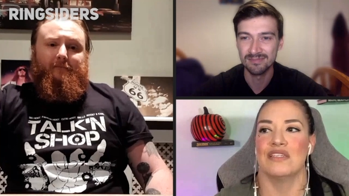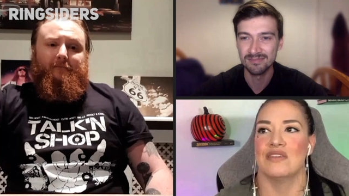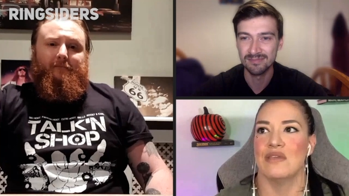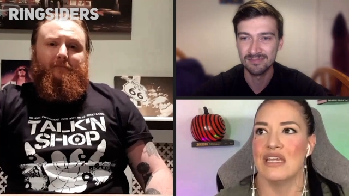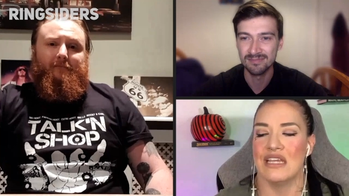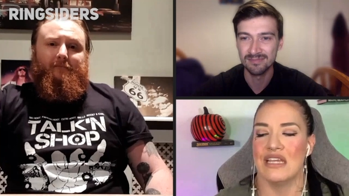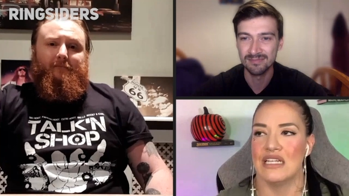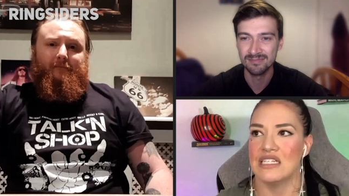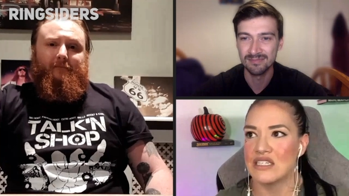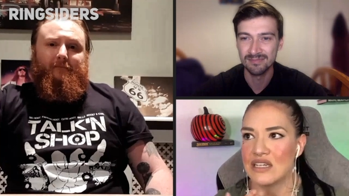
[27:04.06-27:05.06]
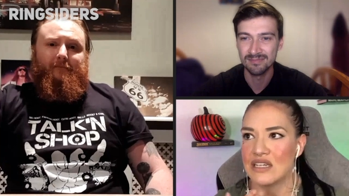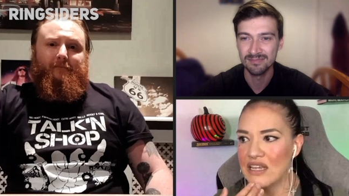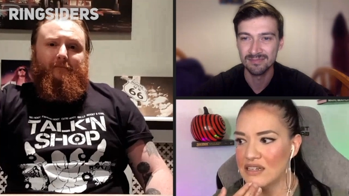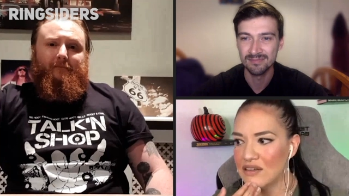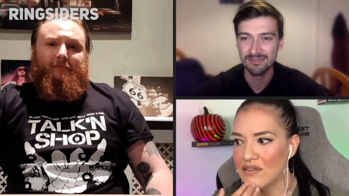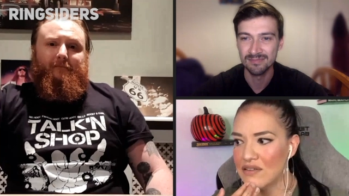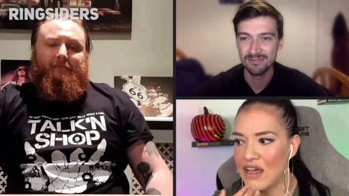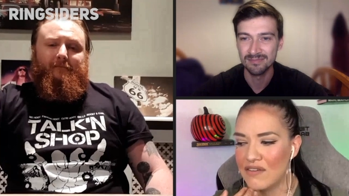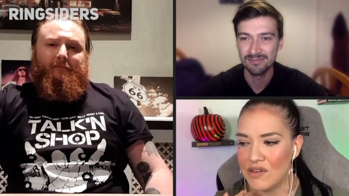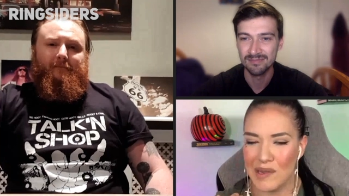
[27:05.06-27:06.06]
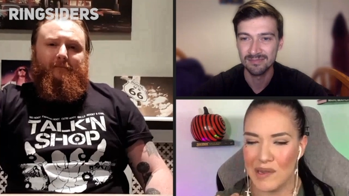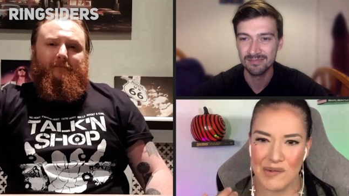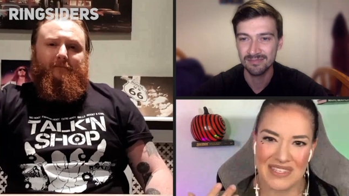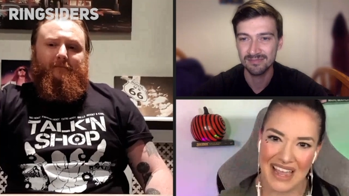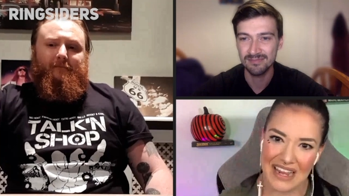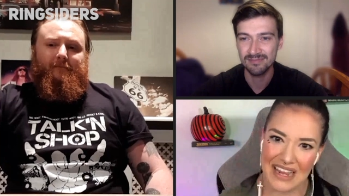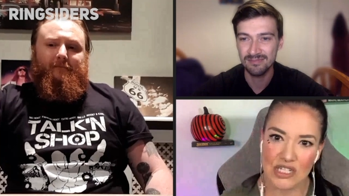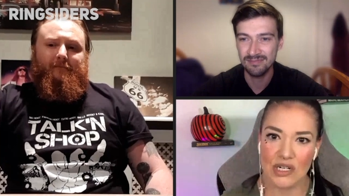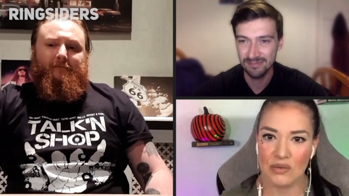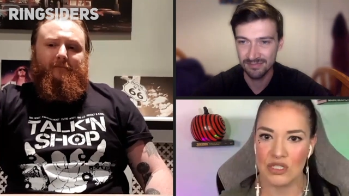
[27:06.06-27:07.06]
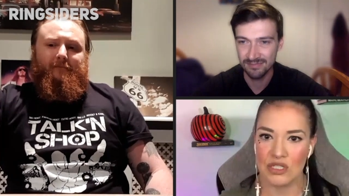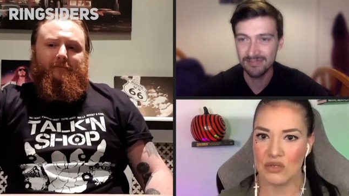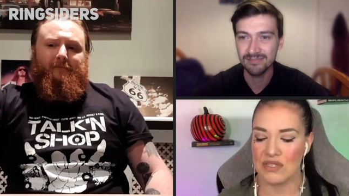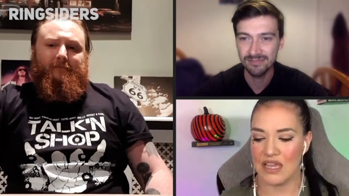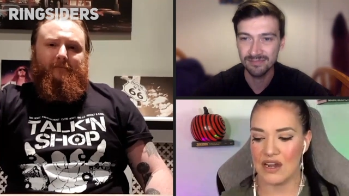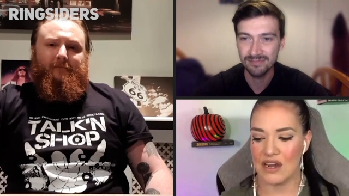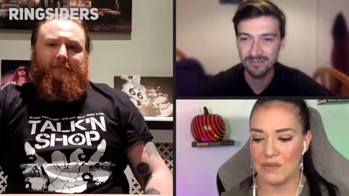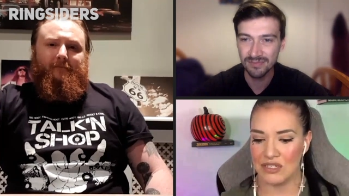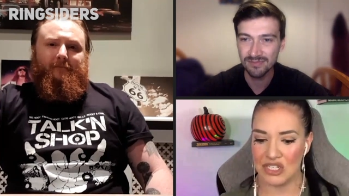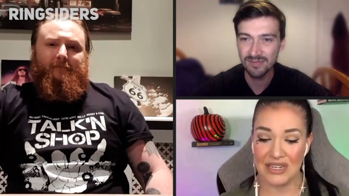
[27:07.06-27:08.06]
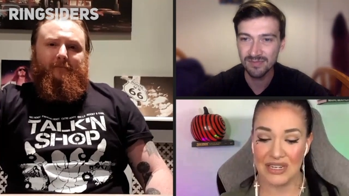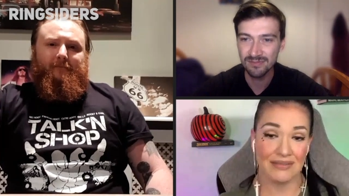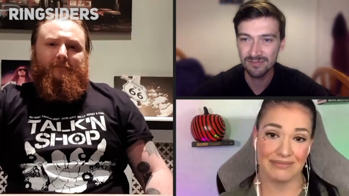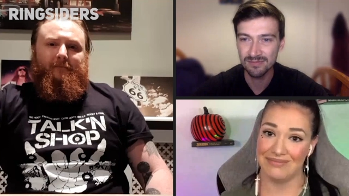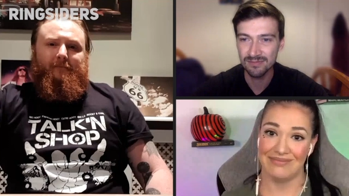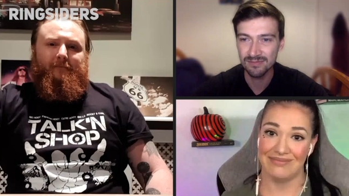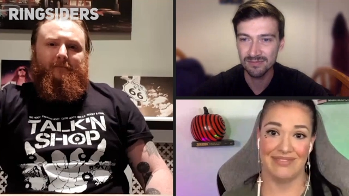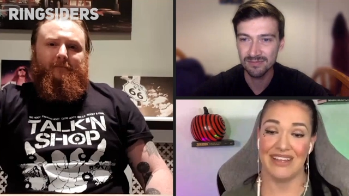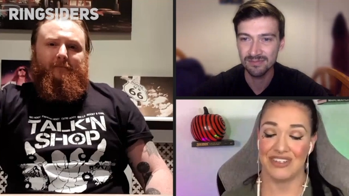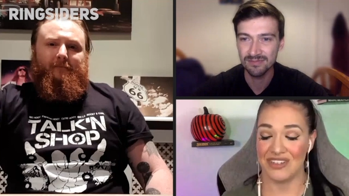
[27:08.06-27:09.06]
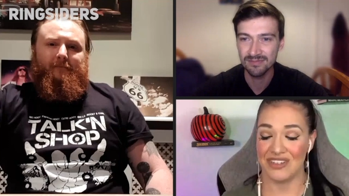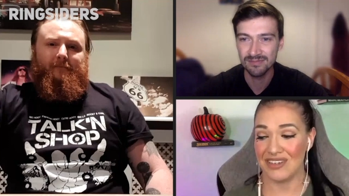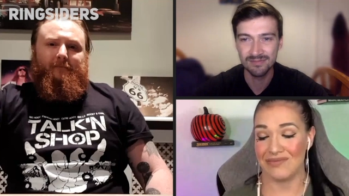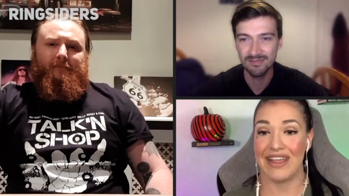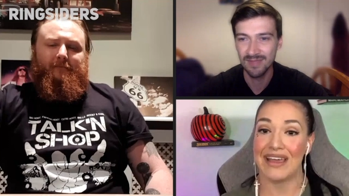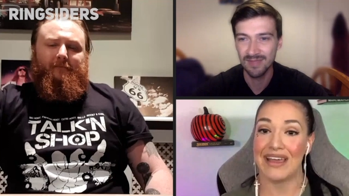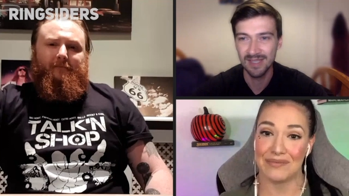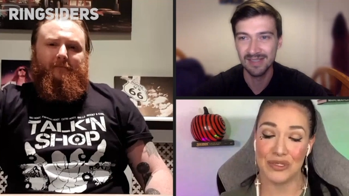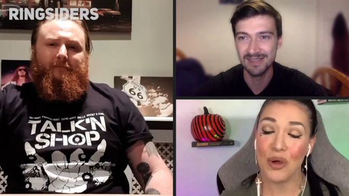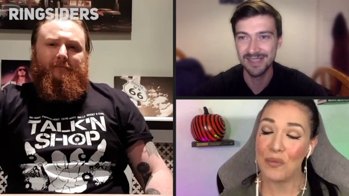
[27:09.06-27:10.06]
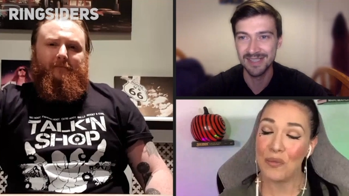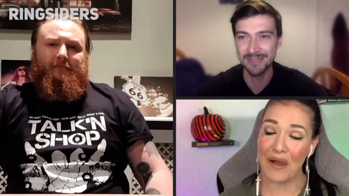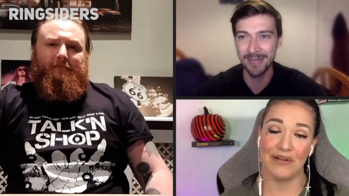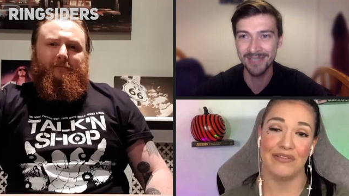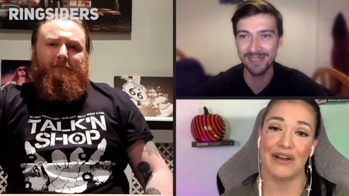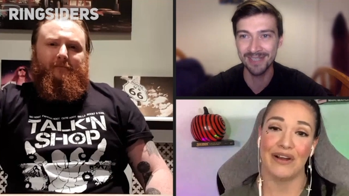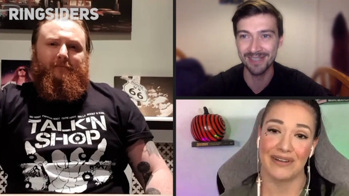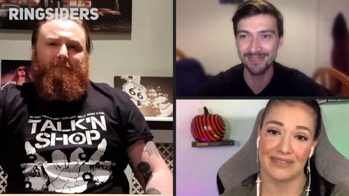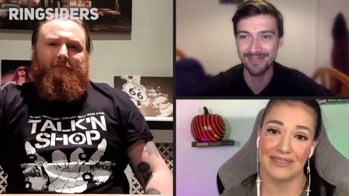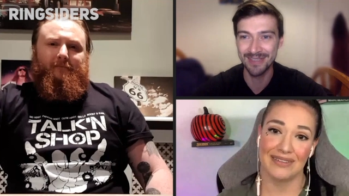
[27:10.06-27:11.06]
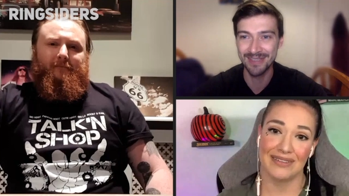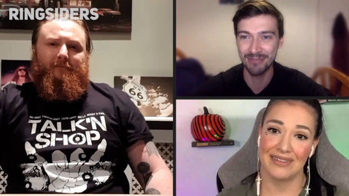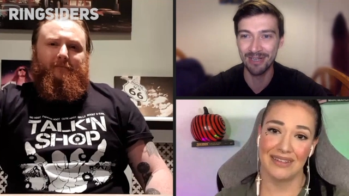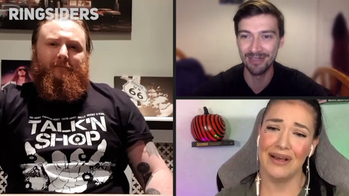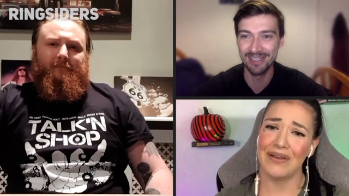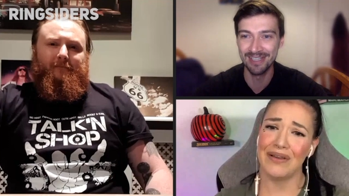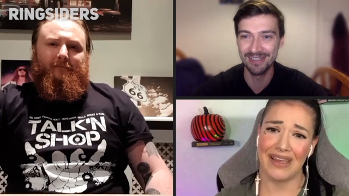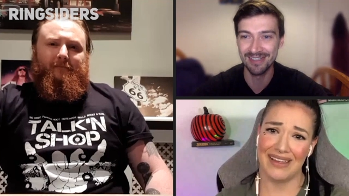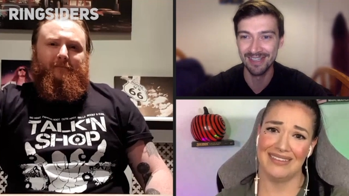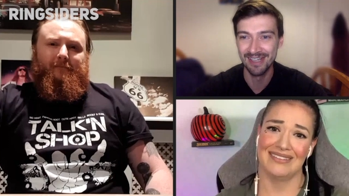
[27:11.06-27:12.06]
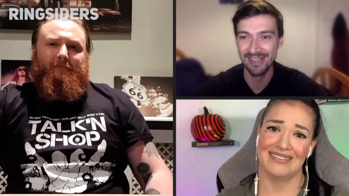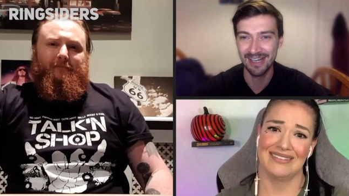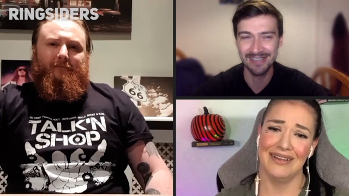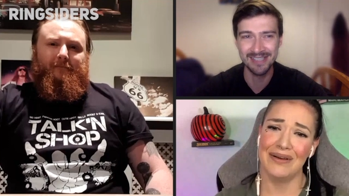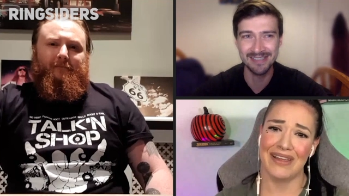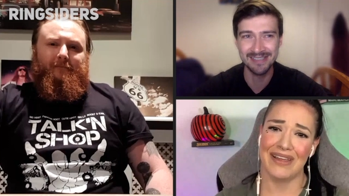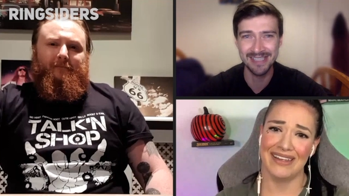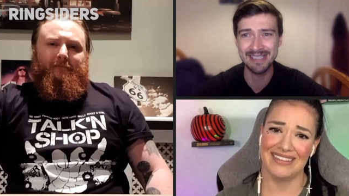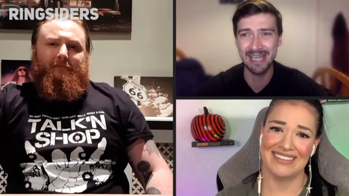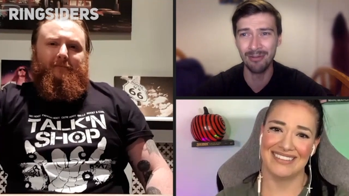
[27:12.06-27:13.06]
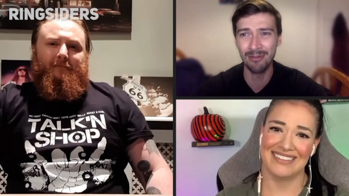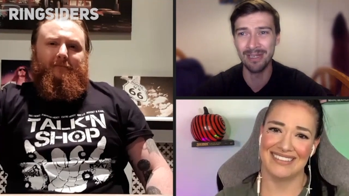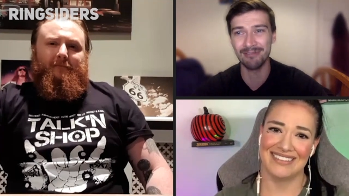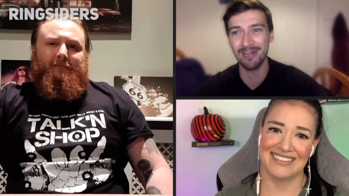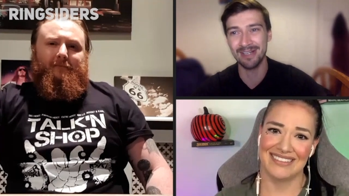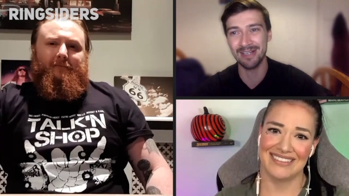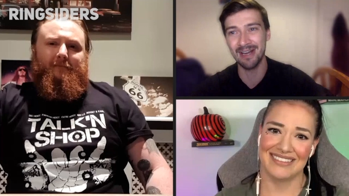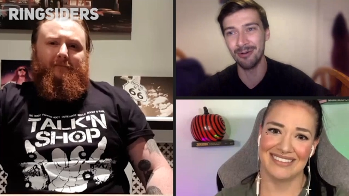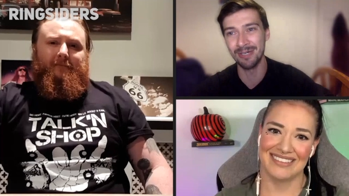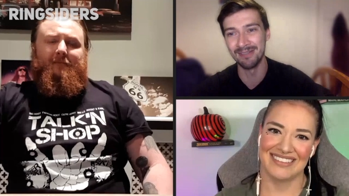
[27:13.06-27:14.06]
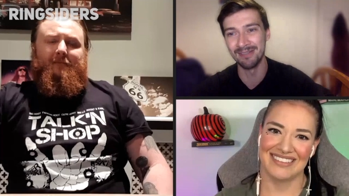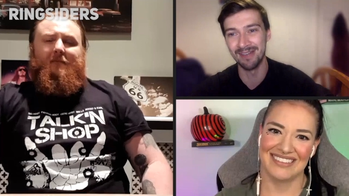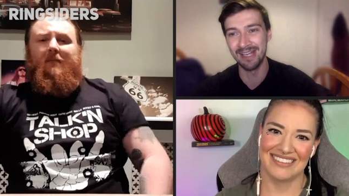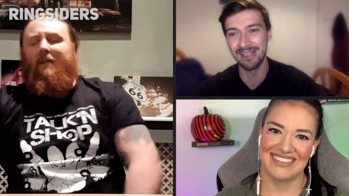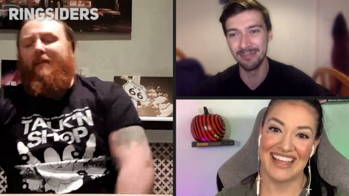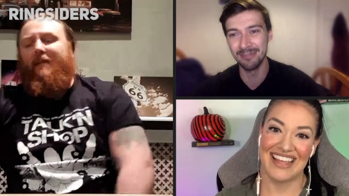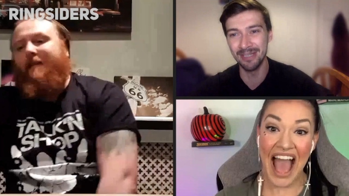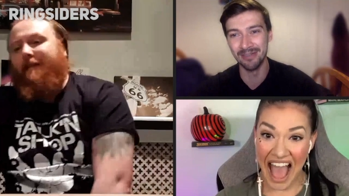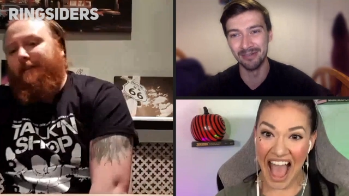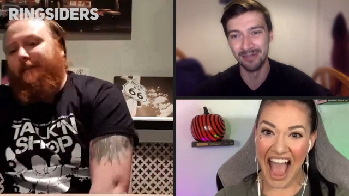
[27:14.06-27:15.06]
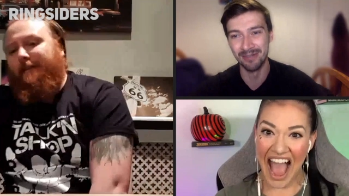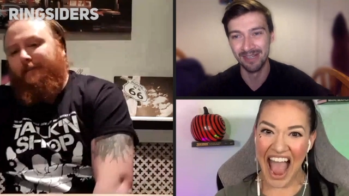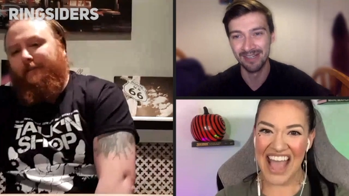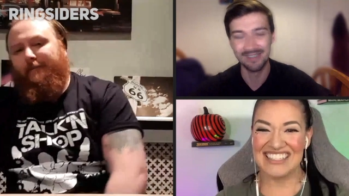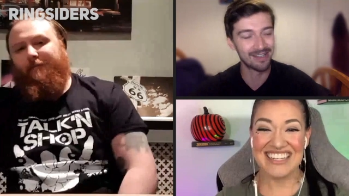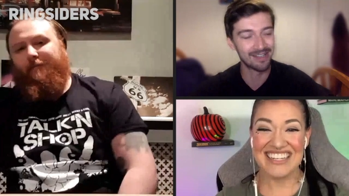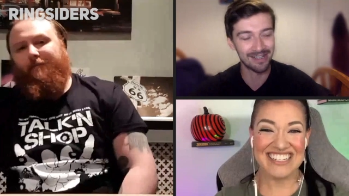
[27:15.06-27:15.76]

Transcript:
Speaker 1: place to be and and not everybody was kind to her when she was there but she yeah she took it and ran i'm
Speaker 2: so she proud of her it. she really oh, did yeah. and she's, oh, yeah. she's killing it right now in aew isn't yeah.